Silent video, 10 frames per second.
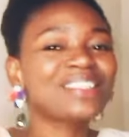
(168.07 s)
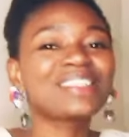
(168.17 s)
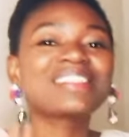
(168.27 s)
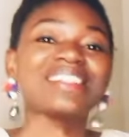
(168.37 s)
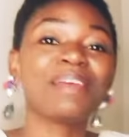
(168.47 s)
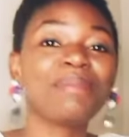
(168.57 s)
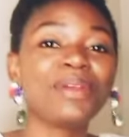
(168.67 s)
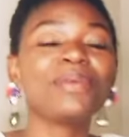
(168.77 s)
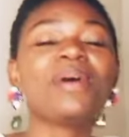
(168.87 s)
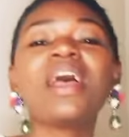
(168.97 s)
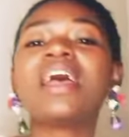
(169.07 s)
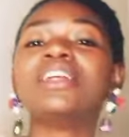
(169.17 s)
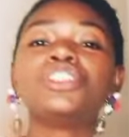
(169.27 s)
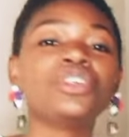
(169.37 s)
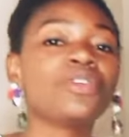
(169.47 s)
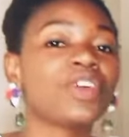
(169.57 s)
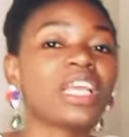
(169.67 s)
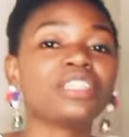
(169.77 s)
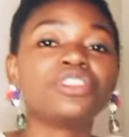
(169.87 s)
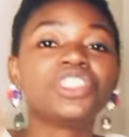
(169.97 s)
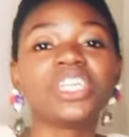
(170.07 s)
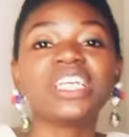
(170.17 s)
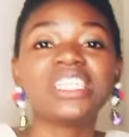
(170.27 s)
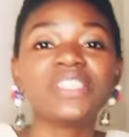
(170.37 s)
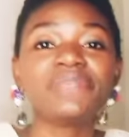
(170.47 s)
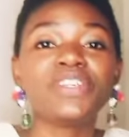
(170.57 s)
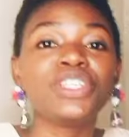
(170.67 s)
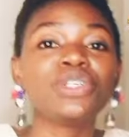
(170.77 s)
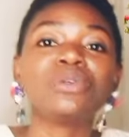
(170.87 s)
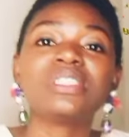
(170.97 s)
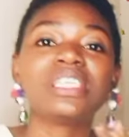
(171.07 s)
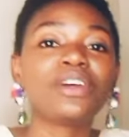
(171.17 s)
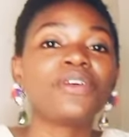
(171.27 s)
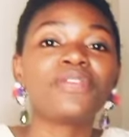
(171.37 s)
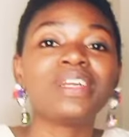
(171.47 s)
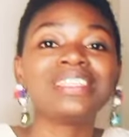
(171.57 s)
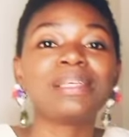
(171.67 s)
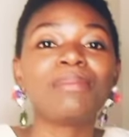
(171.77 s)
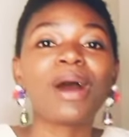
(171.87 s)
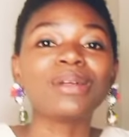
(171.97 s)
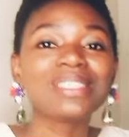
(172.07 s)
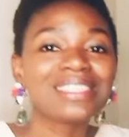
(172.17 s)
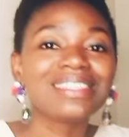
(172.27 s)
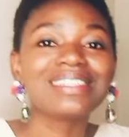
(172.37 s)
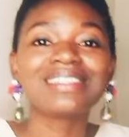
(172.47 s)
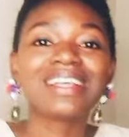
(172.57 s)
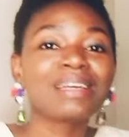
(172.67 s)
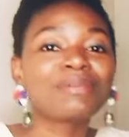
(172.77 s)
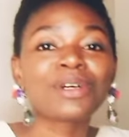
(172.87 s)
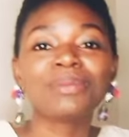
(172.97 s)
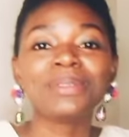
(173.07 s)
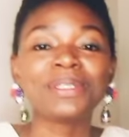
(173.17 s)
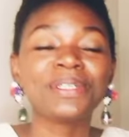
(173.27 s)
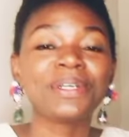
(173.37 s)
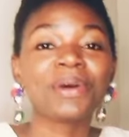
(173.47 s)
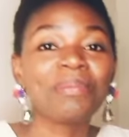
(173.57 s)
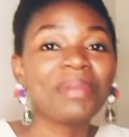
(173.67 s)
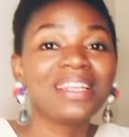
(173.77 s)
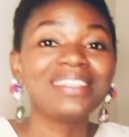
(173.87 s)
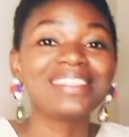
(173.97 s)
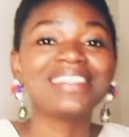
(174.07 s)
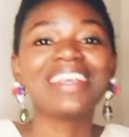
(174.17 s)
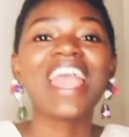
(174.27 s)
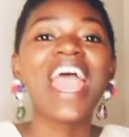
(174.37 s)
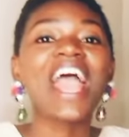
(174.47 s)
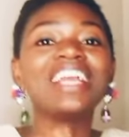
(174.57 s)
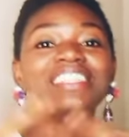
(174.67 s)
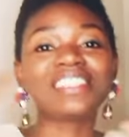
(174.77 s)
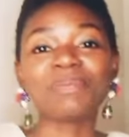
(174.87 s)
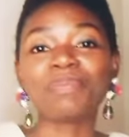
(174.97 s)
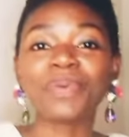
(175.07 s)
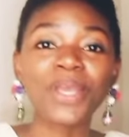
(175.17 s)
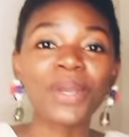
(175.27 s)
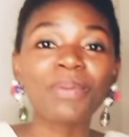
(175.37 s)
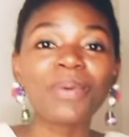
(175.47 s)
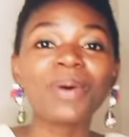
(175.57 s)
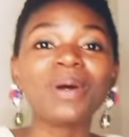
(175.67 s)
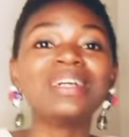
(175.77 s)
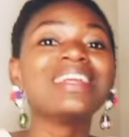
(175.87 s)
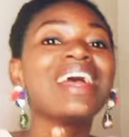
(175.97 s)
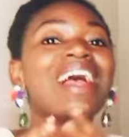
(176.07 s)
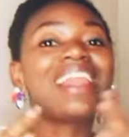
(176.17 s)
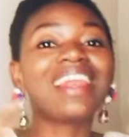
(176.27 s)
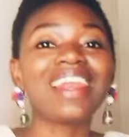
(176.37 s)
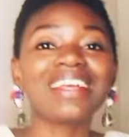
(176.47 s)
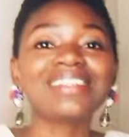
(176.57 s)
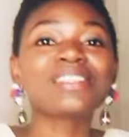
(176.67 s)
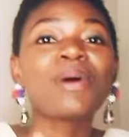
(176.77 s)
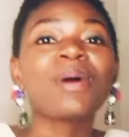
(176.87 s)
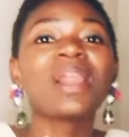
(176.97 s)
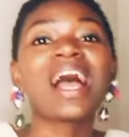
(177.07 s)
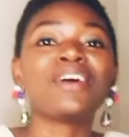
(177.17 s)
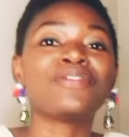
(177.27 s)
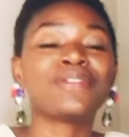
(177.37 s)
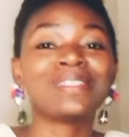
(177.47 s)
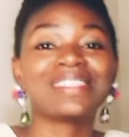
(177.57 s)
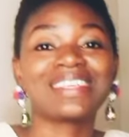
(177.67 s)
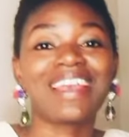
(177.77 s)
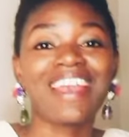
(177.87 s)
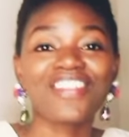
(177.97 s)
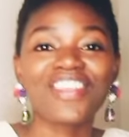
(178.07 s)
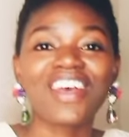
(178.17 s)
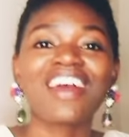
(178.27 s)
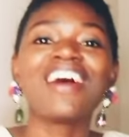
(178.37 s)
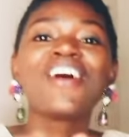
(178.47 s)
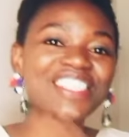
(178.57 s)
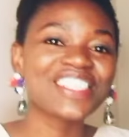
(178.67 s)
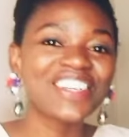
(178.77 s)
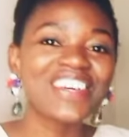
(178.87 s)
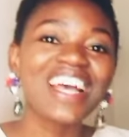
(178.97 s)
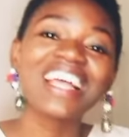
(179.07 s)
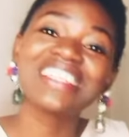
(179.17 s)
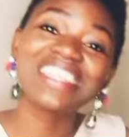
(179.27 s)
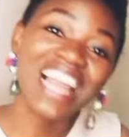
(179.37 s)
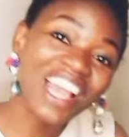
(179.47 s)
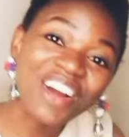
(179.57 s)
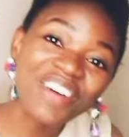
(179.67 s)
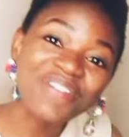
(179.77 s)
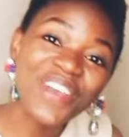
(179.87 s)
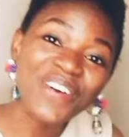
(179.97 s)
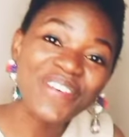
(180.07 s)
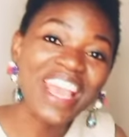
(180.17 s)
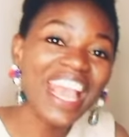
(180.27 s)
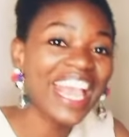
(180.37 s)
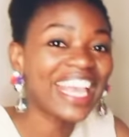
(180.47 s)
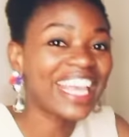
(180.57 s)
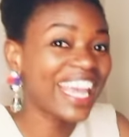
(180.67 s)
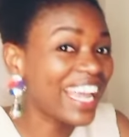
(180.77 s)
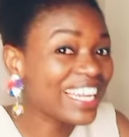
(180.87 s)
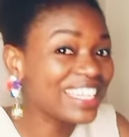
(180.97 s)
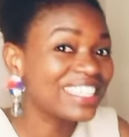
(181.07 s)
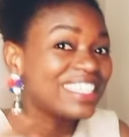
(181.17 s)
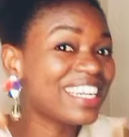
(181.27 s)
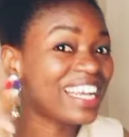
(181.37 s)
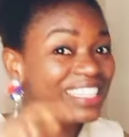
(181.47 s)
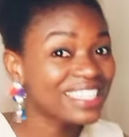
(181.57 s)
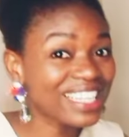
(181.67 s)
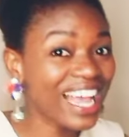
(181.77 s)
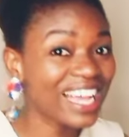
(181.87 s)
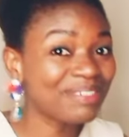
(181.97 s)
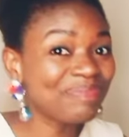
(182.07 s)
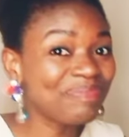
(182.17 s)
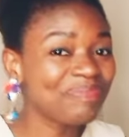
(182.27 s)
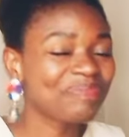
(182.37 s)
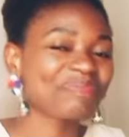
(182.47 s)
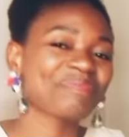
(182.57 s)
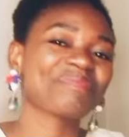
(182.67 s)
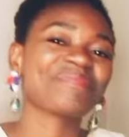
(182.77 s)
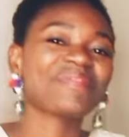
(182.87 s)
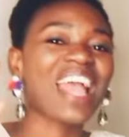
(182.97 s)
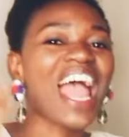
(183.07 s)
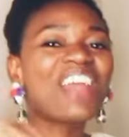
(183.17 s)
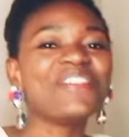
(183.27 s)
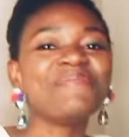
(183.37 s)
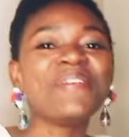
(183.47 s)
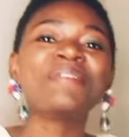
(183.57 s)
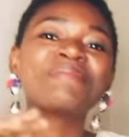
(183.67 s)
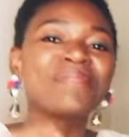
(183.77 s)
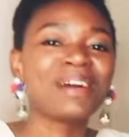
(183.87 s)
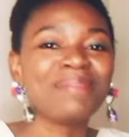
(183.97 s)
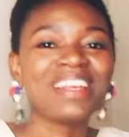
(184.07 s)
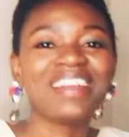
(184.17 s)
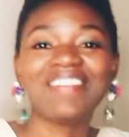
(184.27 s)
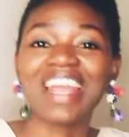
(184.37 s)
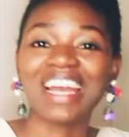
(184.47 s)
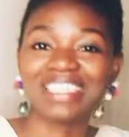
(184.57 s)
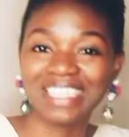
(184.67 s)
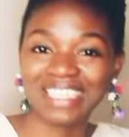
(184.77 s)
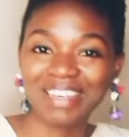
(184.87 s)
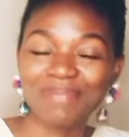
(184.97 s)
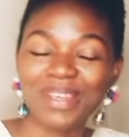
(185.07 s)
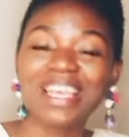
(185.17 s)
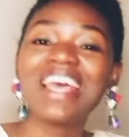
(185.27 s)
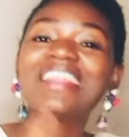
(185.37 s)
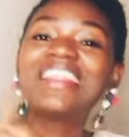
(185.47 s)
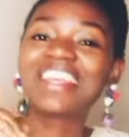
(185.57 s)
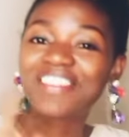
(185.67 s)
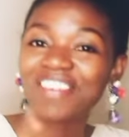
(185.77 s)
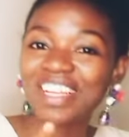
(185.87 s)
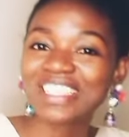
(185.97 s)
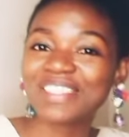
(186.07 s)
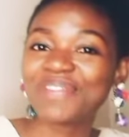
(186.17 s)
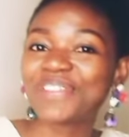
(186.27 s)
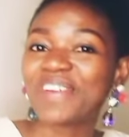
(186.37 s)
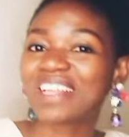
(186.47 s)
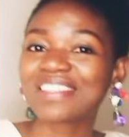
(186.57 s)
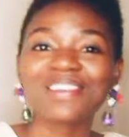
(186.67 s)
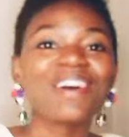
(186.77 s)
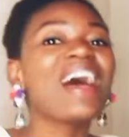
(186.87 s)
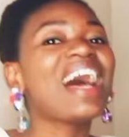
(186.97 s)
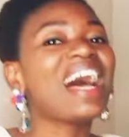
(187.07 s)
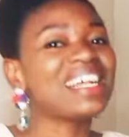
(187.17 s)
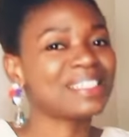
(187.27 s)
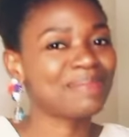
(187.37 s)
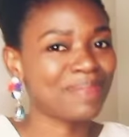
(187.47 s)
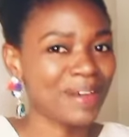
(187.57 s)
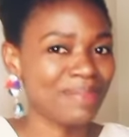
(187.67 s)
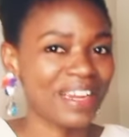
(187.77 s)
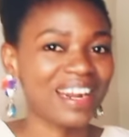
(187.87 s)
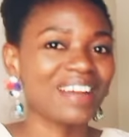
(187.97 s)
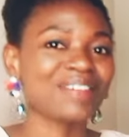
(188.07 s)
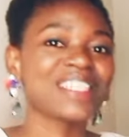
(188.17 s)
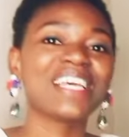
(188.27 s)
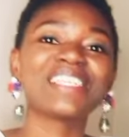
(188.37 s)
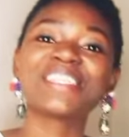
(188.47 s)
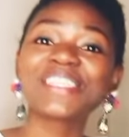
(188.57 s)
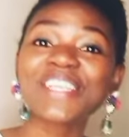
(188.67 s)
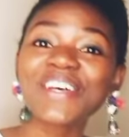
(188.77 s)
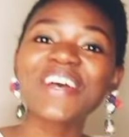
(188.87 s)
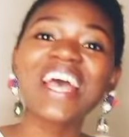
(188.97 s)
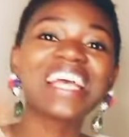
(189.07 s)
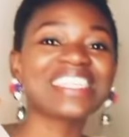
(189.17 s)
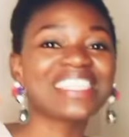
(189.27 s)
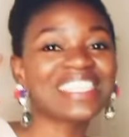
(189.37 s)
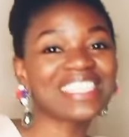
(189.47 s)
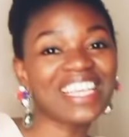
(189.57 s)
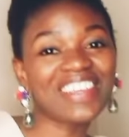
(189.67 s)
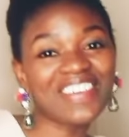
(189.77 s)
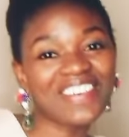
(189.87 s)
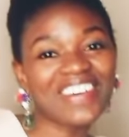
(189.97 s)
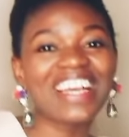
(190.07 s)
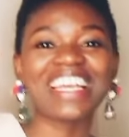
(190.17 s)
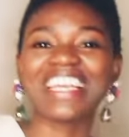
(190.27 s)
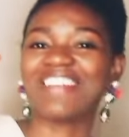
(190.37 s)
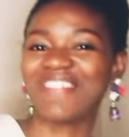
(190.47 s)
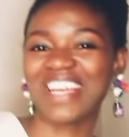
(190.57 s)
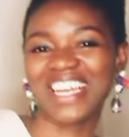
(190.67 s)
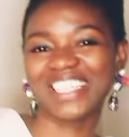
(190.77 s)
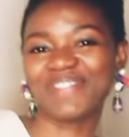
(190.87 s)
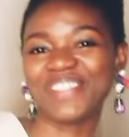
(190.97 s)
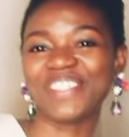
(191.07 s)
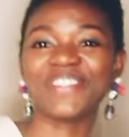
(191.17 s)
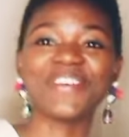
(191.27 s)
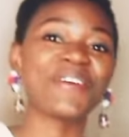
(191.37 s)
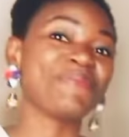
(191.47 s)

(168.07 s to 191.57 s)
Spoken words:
Just let me know. Do not forget to share this video, tell your friends about it, let them come into the community. It's a big one. Let's all have fun together. So till I come your way again next time, I remain Bamilere Adeyemi, the creative director at Pamicraft. So see you in my next video.